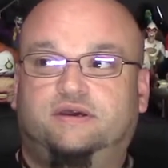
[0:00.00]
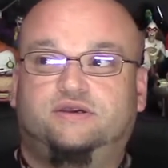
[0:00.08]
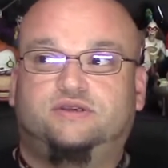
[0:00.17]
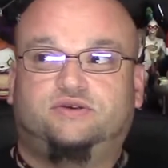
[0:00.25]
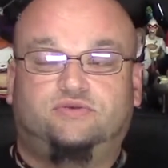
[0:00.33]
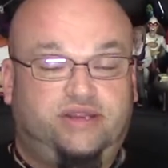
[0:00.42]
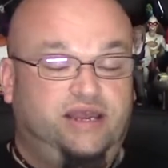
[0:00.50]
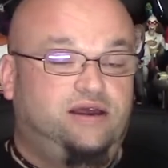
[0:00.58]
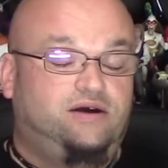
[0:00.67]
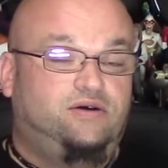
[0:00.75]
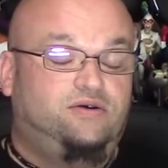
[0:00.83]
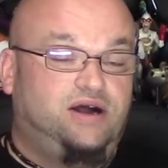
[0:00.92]
So
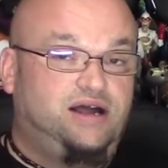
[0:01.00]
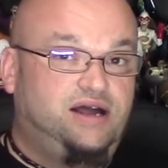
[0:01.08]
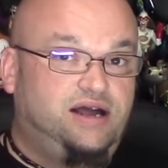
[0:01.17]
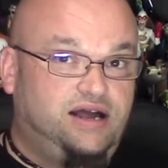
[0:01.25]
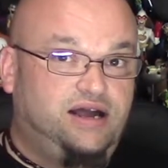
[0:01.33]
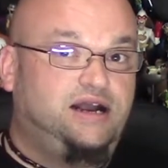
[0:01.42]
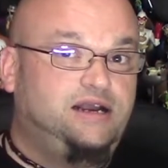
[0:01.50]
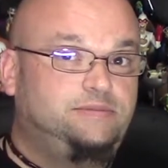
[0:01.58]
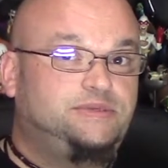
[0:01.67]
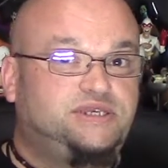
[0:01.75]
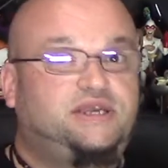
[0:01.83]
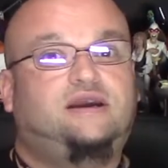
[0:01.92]
now
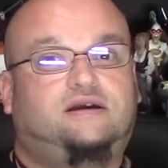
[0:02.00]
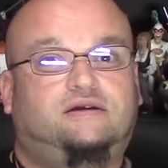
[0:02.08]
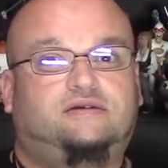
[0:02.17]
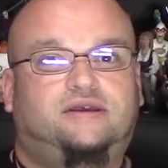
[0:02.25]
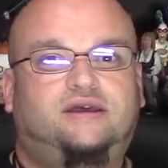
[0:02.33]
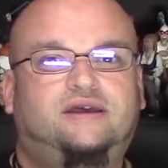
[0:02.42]
I'm scared.